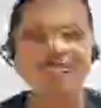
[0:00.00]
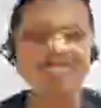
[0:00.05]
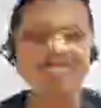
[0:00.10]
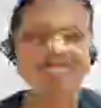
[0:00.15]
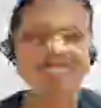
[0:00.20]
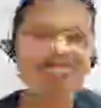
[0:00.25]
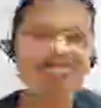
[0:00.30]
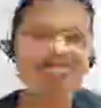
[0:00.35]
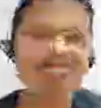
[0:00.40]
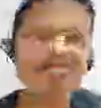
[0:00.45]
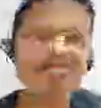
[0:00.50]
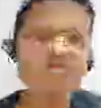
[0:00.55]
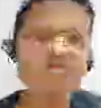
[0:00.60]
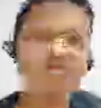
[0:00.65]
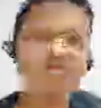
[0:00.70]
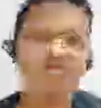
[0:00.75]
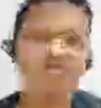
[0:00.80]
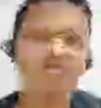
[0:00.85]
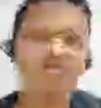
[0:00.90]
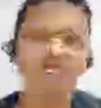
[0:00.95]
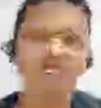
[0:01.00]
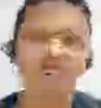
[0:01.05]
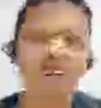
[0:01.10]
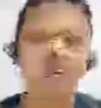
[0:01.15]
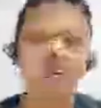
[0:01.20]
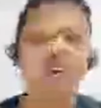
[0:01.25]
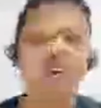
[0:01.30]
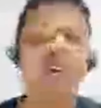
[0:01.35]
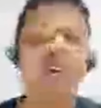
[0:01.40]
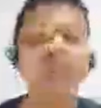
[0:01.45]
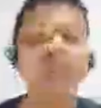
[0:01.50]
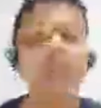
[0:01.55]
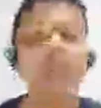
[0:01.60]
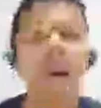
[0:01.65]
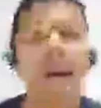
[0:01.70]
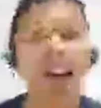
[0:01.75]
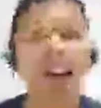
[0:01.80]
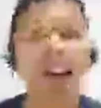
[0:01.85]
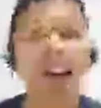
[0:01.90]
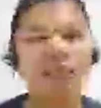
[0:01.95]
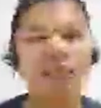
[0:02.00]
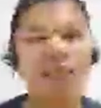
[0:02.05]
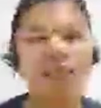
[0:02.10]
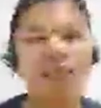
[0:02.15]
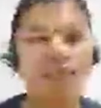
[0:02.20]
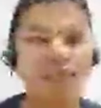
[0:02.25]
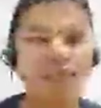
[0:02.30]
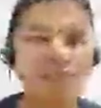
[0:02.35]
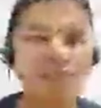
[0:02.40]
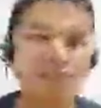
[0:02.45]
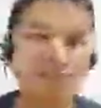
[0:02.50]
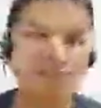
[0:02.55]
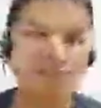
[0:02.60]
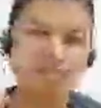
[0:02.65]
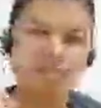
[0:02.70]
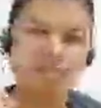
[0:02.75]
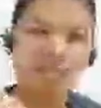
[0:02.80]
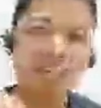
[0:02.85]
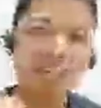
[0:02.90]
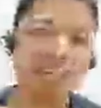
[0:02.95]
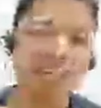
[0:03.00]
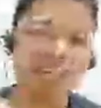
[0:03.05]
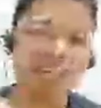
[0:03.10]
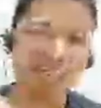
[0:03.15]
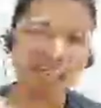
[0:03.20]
at the time we have stick.